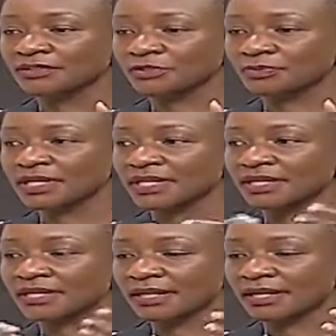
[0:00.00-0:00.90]
to
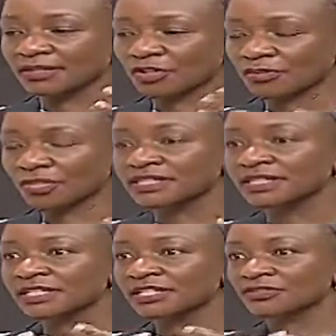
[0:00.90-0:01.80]
be
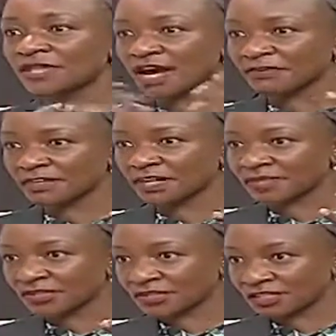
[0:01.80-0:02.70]
incorporated into the Africa
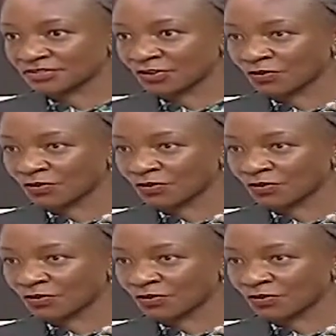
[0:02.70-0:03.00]
Middle East